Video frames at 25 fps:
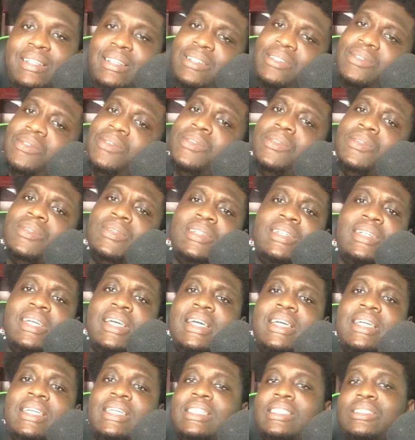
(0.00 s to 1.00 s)
In all
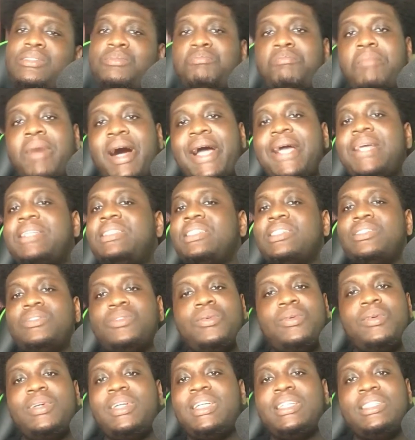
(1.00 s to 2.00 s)
his might
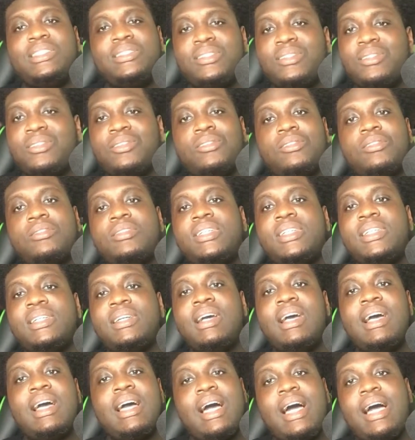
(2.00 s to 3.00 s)
and all his glory,
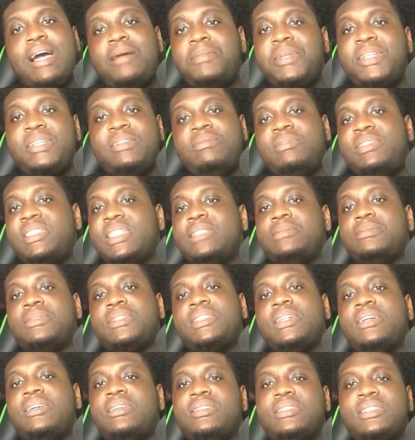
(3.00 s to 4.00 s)
I believe
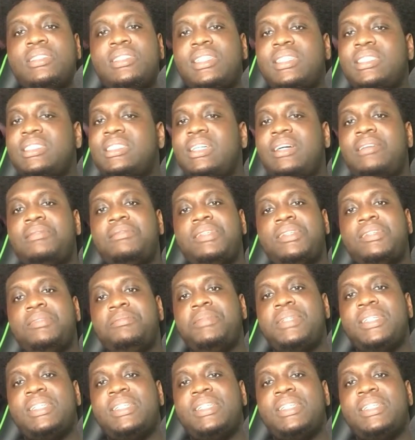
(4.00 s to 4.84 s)
James Charles does have the